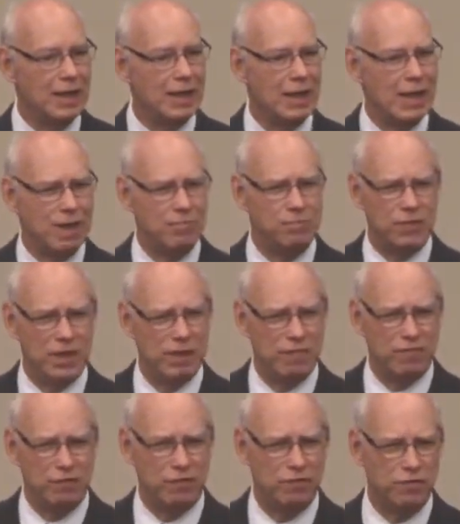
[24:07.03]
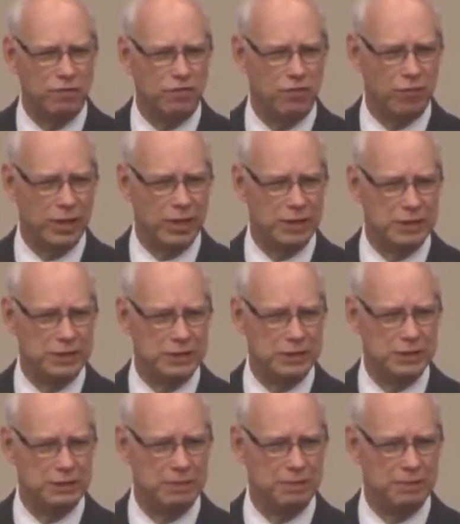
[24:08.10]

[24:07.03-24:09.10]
I'm thankful for friends.